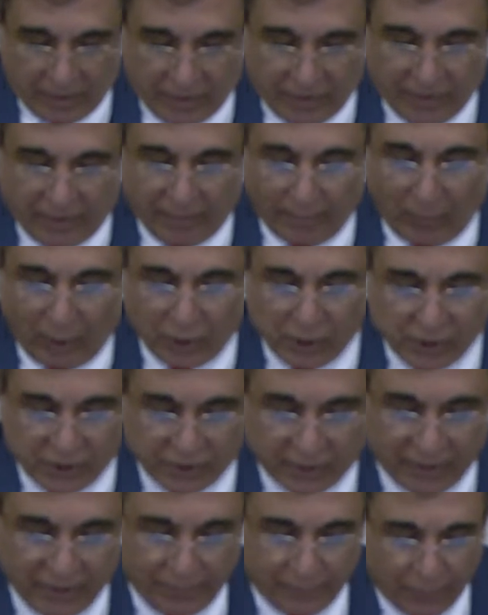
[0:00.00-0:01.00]
The
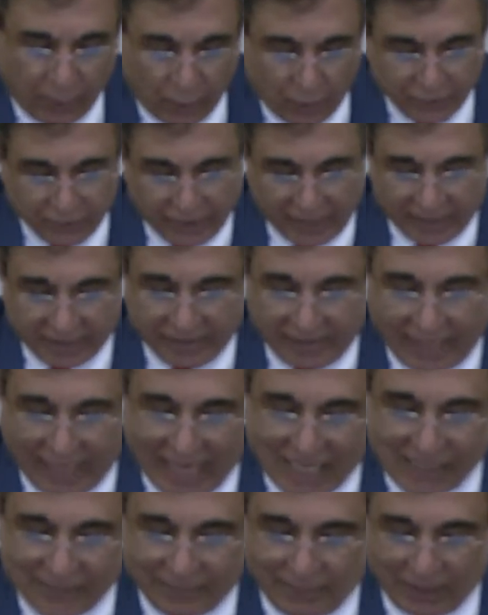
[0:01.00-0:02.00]
most important
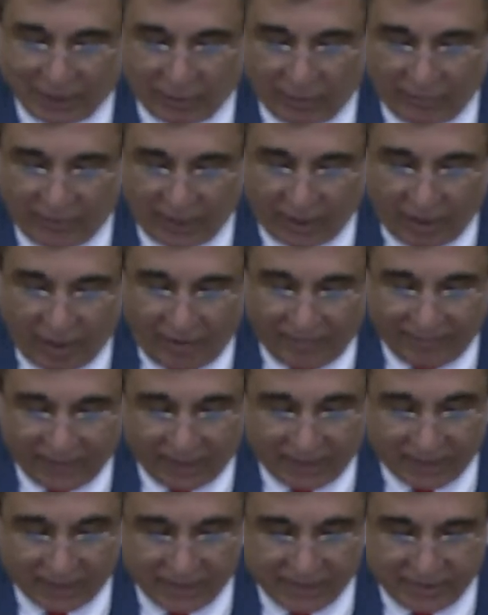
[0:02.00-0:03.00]
aspect of the
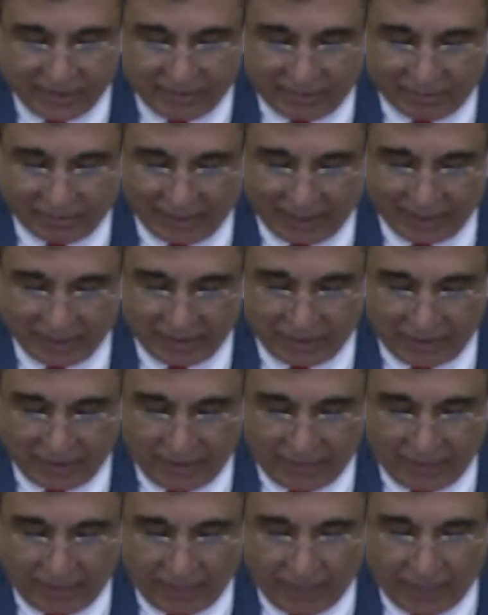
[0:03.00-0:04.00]
conflict in Syria
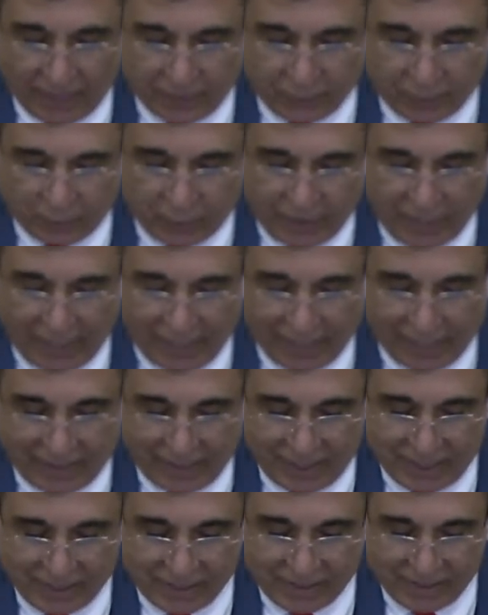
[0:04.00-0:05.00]

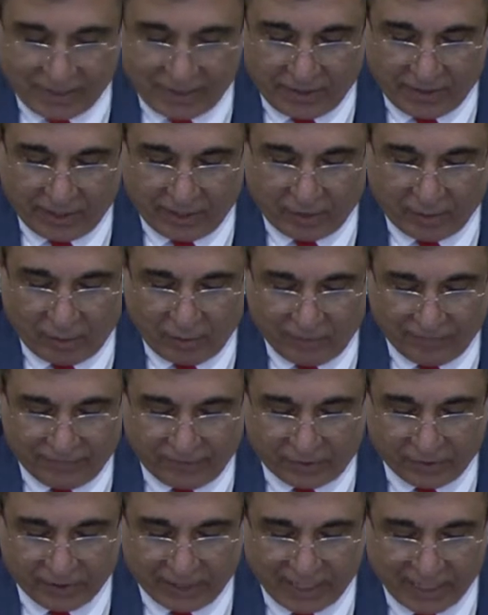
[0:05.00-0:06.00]
today is the
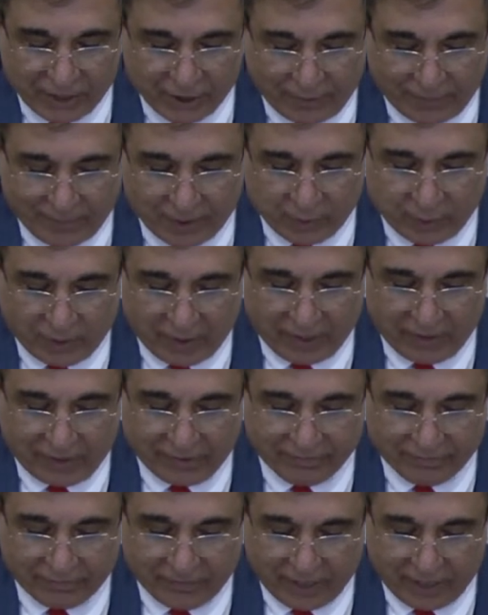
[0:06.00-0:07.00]
confrontation between
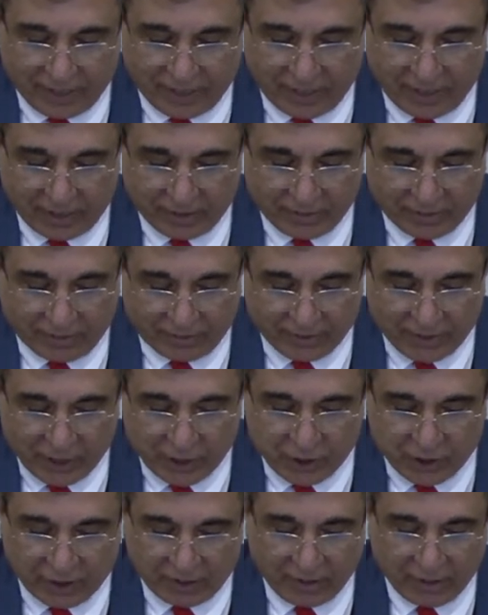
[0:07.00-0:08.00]
the uh,
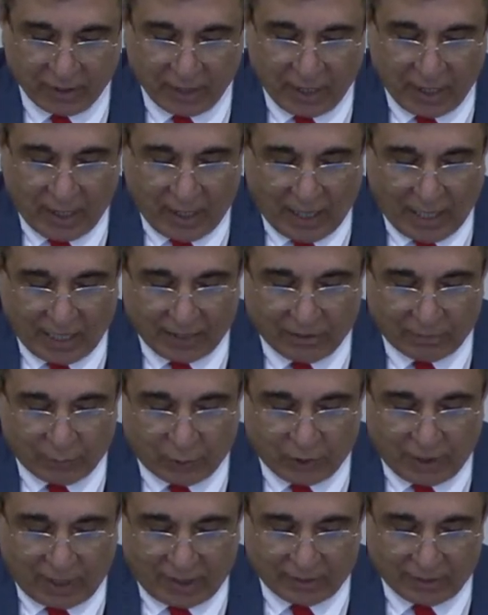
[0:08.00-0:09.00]
tradition and
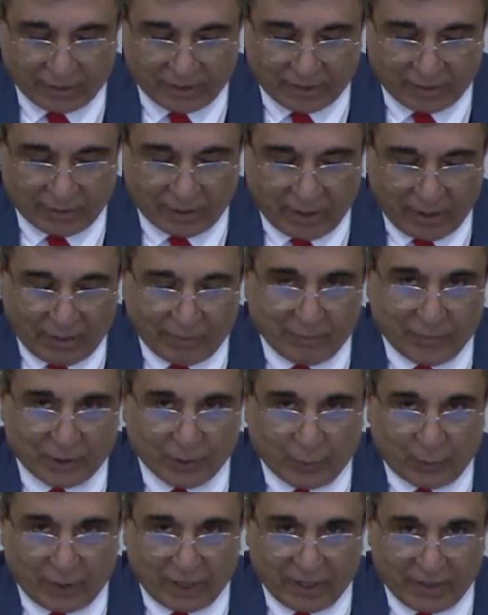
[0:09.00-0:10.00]
modernity,
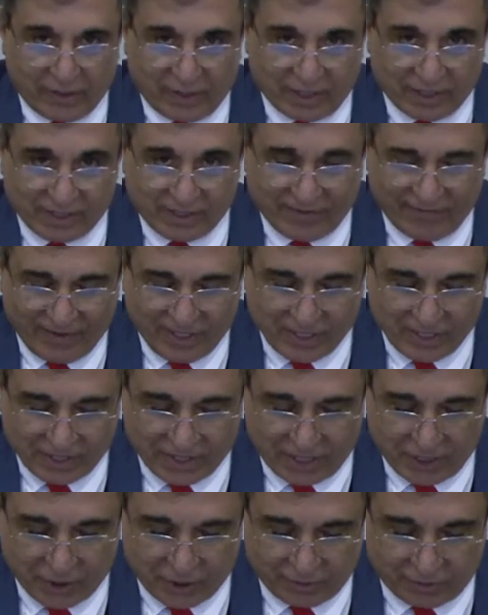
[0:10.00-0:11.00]
between the 7th
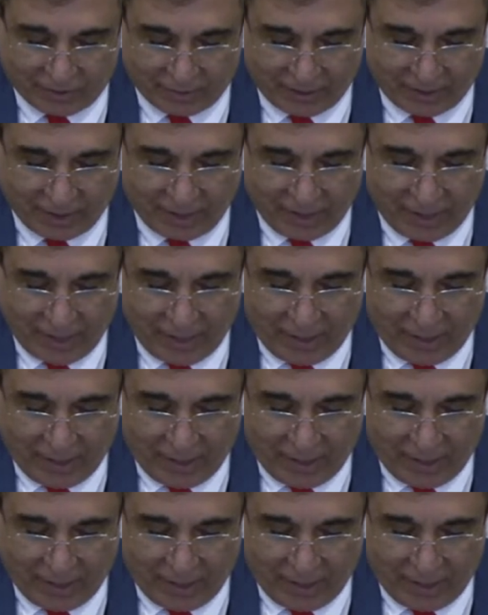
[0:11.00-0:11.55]
century